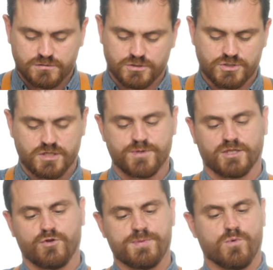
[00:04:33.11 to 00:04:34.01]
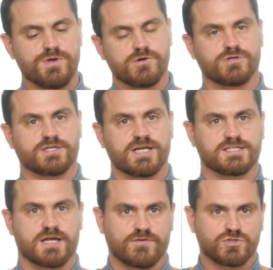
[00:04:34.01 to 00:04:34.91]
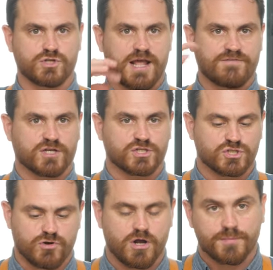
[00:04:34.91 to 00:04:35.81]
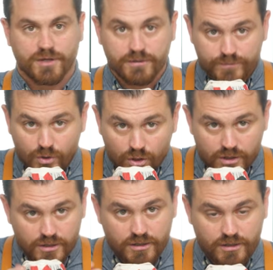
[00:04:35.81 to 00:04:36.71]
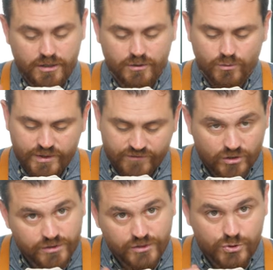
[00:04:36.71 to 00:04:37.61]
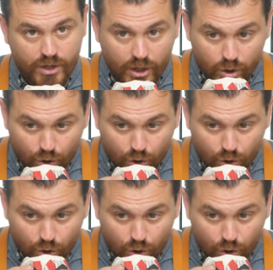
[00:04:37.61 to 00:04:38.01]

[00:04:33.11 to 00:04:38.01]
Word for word: It's gonna be a little bit weird to taste out. I should have like a straw, but you know, whatever. It's okay.